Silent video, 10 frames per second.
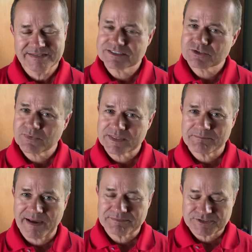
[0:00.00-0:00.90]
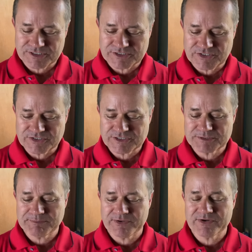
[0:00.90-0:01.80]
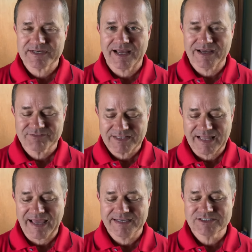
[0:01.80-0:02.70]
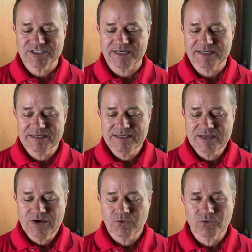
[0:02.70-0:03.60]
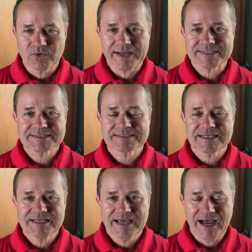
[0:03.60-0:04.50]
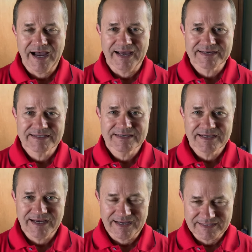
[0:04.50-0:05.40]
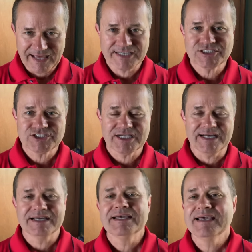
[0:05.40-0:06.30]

This is what the Bible says the spirit of Elijah rest on Elisha.